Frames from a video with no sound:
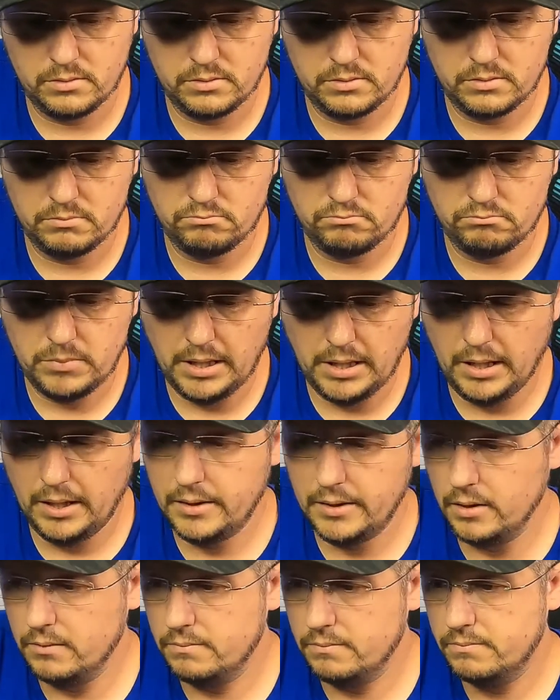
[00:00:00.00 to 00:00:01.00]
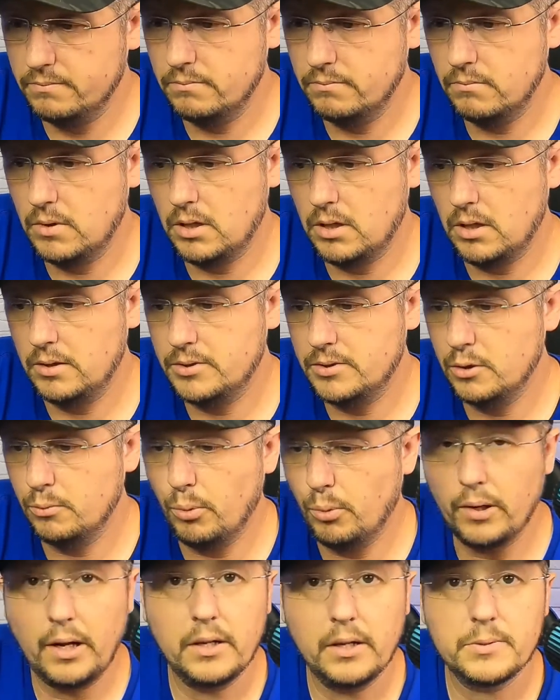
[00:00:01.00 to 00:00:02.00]
And I did.
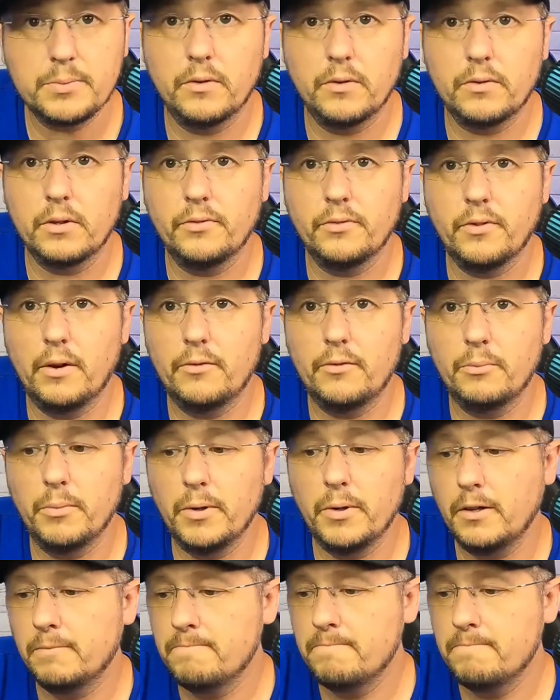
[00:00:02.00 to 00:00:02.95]
2.8 is perfectly fine for me,